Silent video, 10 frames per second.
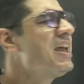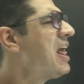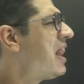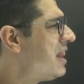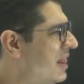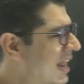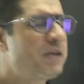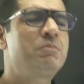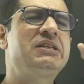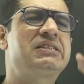Let
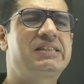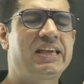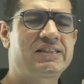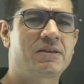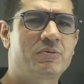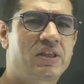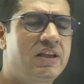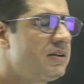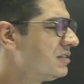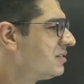me say something,
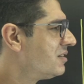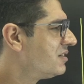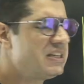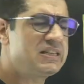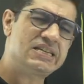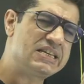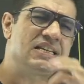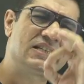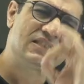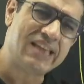the
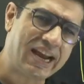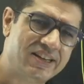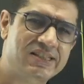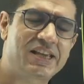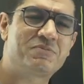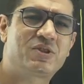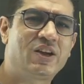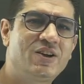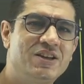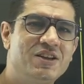exact same thing.